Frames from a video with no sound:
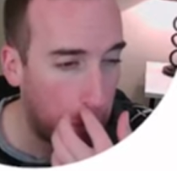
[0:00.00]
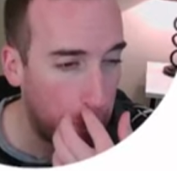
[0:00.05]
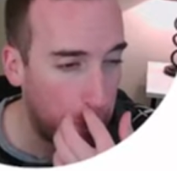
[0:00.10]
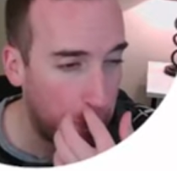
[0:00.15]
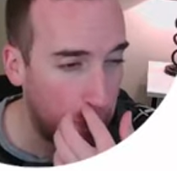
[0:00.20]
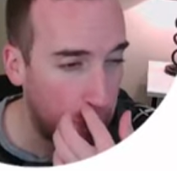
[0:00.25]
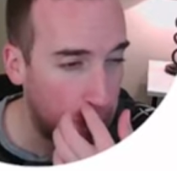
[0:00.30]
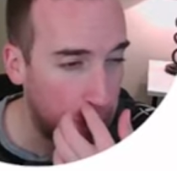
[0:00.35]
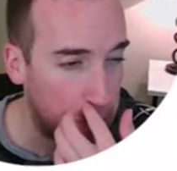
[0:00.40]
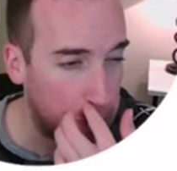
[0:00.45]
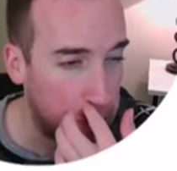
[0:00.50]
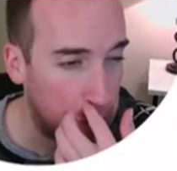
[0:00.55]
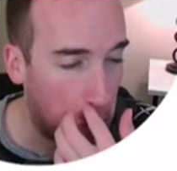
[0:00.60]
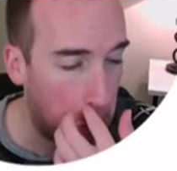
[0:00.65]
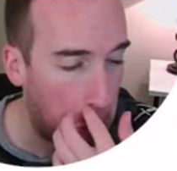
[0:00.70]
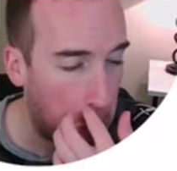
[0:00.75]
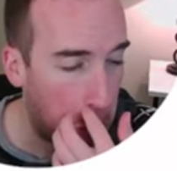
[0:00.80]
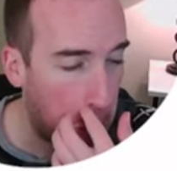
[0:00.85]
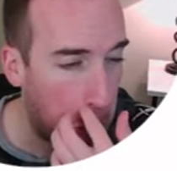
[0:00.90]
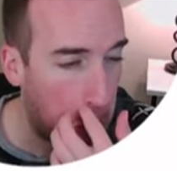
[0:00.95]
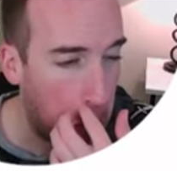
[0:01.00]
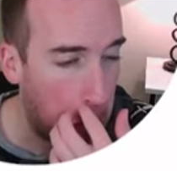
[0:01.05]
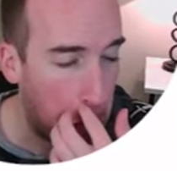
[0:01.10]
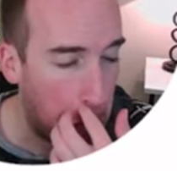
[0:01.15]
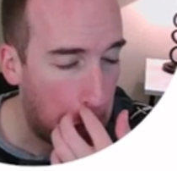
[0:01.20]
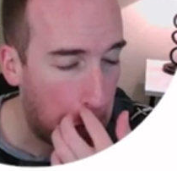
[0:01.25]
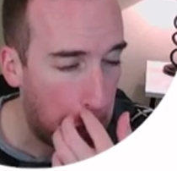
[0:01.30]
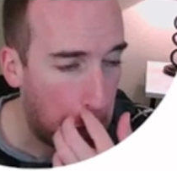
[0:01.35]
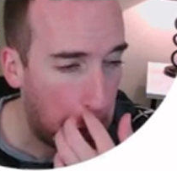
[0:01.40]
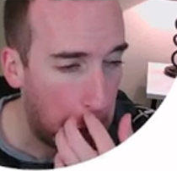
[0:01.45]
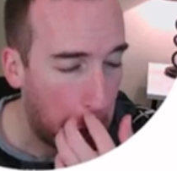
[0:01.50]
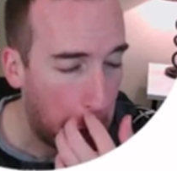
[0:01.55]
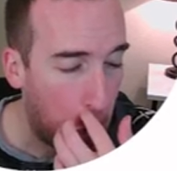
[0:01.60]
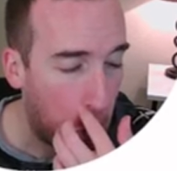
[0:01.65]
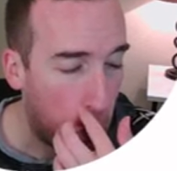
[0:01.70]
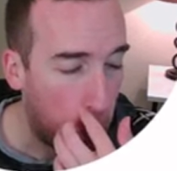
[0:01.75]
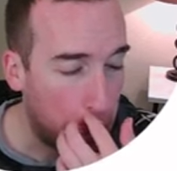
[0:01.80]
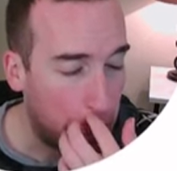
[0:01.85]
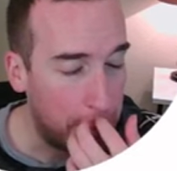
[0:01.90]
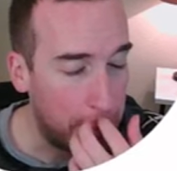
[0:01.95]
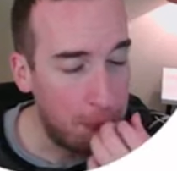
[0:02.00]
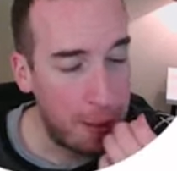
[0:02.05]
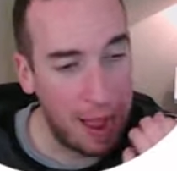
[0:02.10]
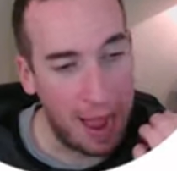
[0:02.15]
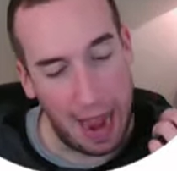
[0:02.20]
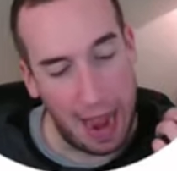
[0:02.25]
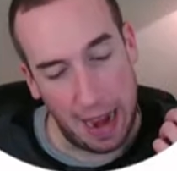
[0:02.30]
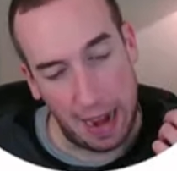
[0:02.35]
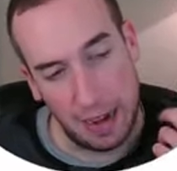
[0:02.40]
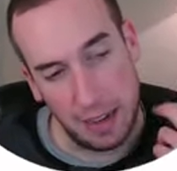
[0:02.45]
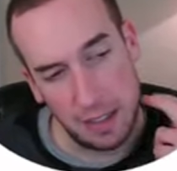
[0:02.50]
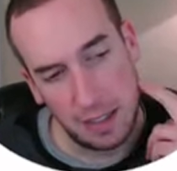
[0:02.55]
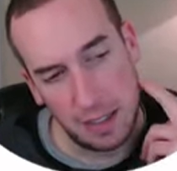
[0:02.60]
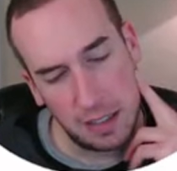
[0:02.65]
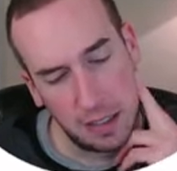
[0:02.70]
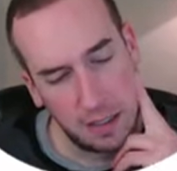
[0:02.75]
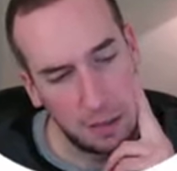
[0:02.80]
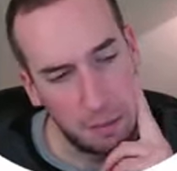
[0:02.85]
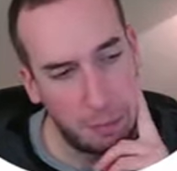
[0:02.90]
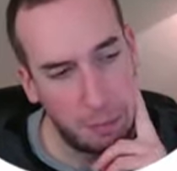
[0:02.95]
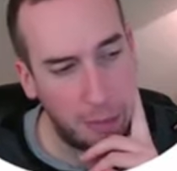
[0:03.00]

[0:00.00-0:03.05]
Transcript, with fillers: couple months, so we're gonna pass.